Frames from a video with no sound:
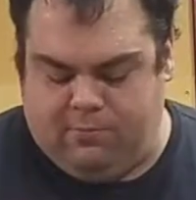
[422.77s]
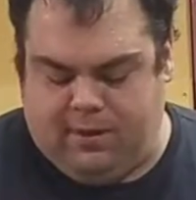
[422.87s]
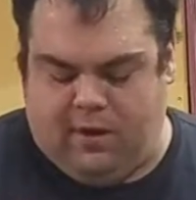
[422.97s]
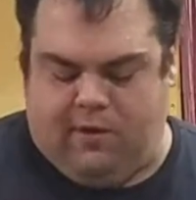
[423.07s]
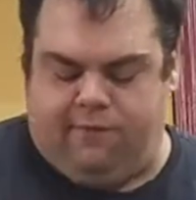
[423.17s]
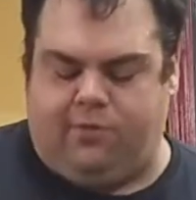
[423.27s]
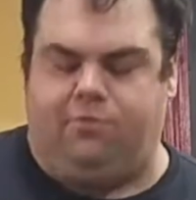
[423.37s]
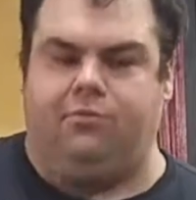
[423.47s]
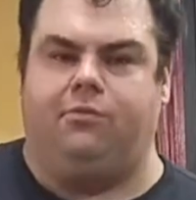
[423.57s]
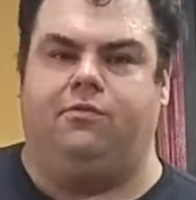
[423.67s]
be offered
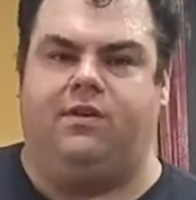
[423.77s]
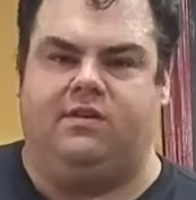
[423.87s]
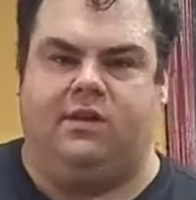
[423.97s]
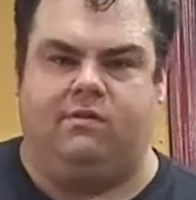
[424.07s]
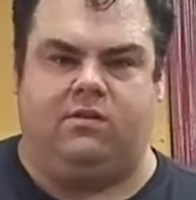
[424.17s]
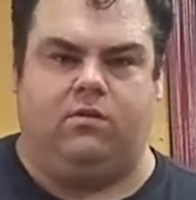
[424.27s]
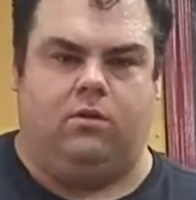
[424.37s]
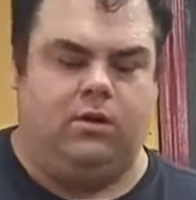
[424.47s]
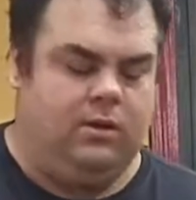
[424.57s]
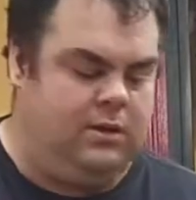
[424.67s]
through Festiva
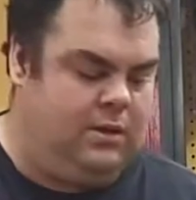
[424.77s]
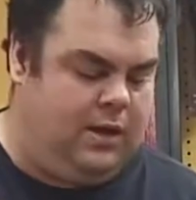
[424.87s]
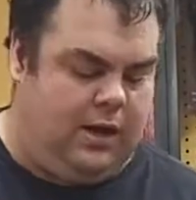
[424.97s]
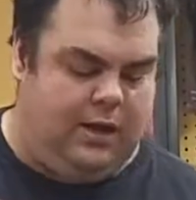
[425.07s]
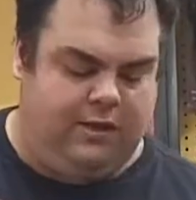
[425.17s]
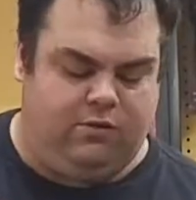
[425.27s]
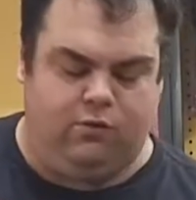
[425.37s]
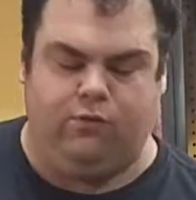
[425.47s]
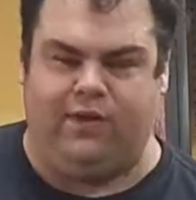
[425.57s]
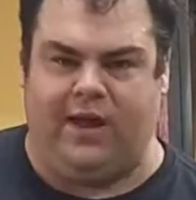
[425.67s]
store in
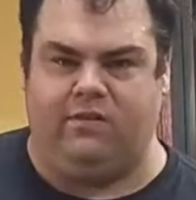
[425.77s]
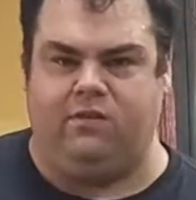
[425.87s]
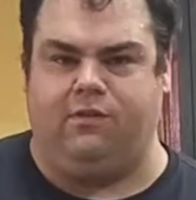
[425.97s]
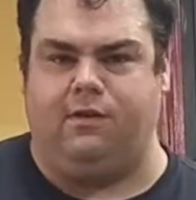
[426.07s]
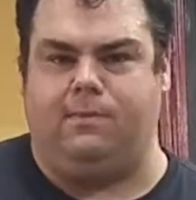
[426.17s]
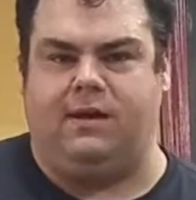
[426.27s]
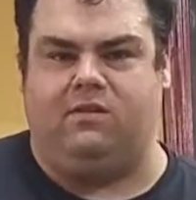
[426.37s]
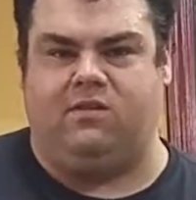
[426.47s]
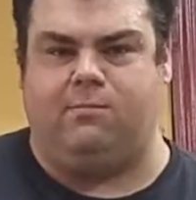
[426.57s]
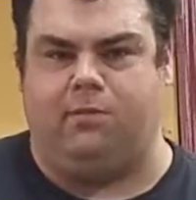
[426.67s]
2 fashions. You can buy
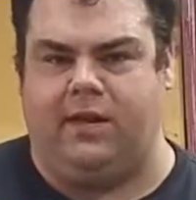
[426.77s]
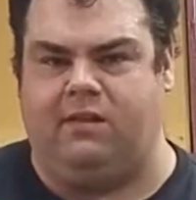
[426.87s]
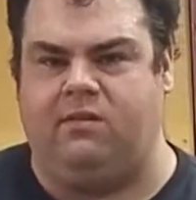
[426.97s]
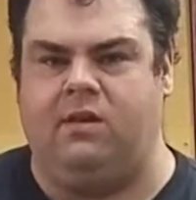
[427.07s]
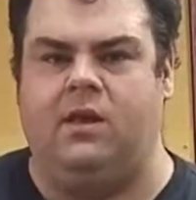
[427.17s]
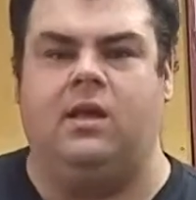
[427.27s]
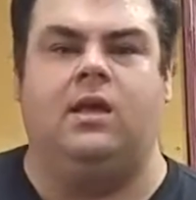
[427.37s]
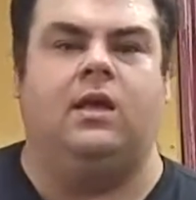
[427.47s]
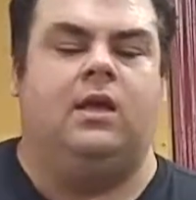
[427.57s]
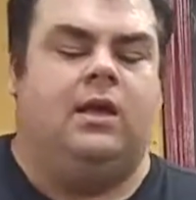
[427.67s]
just the plates
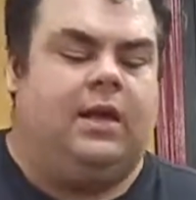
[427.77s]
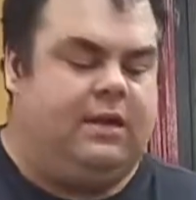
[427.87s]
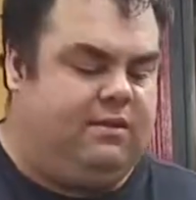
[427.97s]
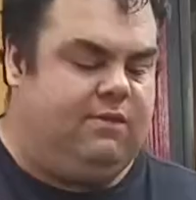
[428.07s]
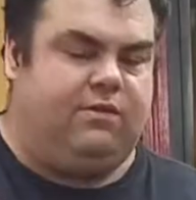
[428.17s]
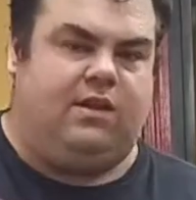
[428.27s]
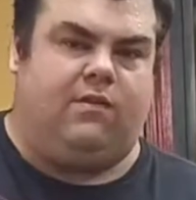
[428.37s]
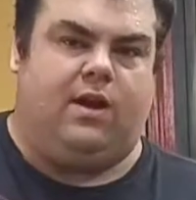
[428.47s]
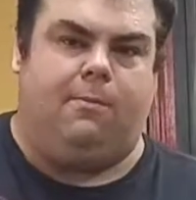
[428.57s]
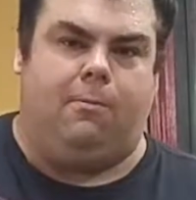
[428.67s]
and save yourself
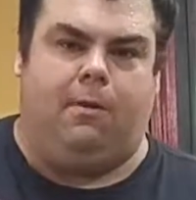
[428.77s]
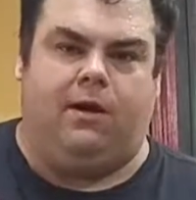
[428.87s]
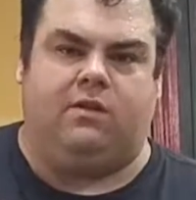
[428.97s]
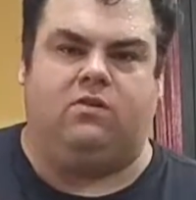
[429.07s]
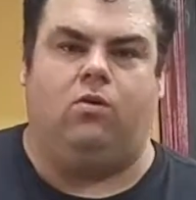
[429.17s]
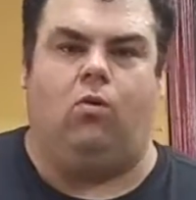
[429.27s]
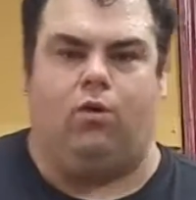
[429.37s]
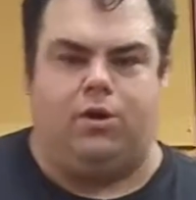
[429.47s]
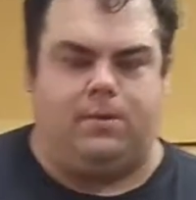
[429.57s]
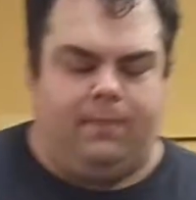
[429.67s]
a couple bucks, or
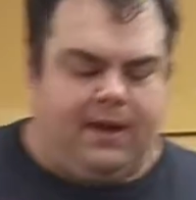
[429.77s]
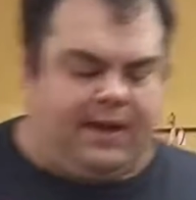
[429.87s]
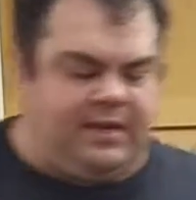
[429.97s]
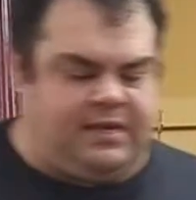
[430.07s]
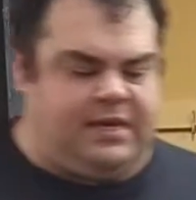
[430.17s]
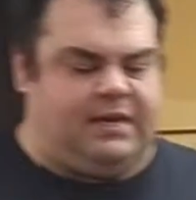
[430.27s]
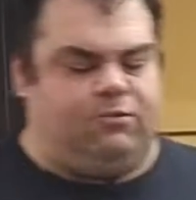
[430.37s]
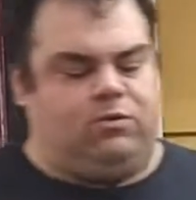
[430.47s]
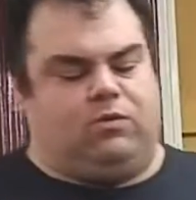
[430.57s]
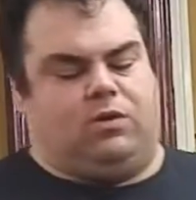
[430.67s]
you can buy a kit
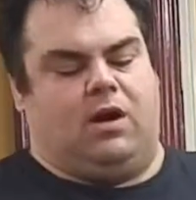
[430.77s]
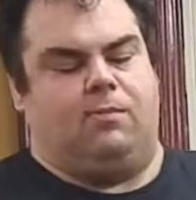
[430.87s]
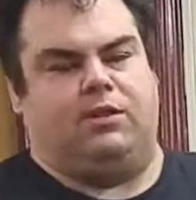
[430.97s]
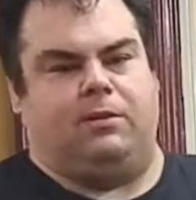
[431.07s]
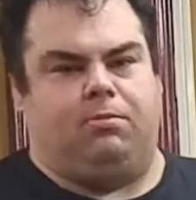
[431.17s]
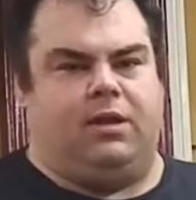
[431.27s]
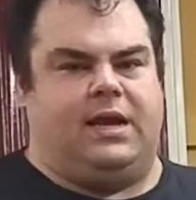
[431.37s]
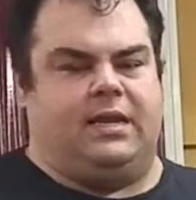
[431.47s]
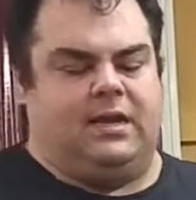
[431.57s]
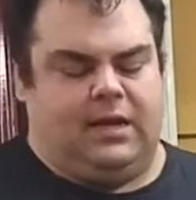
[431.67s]
which will come with the
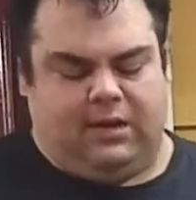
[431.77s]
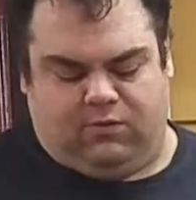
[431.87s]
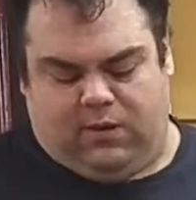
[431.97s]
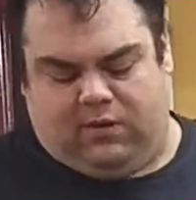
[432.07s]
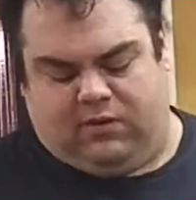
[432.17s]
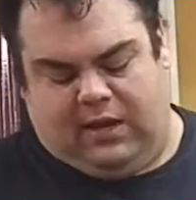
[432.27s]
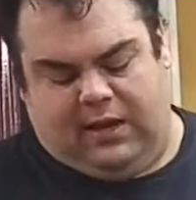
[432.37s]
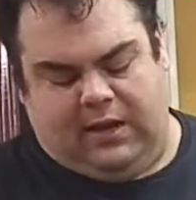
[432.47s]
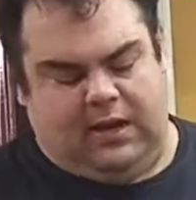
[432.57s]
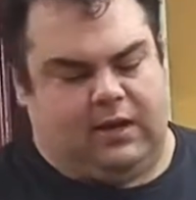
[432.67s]
plate as well as a
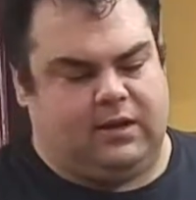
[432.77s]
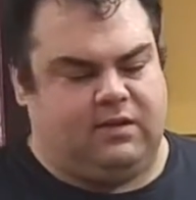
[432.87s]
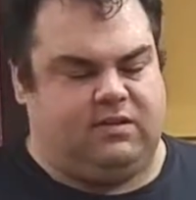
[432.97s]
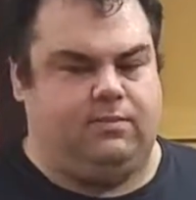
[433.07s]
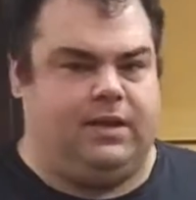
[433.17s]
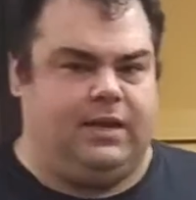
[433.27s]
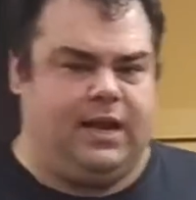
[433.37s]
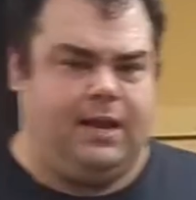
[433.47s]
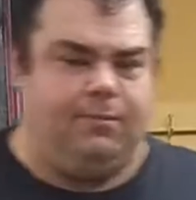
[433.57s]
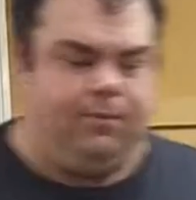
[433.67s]
custom-made
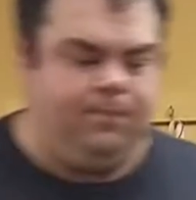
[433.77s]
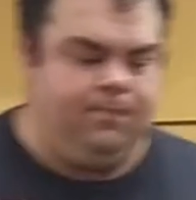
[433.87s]
cable.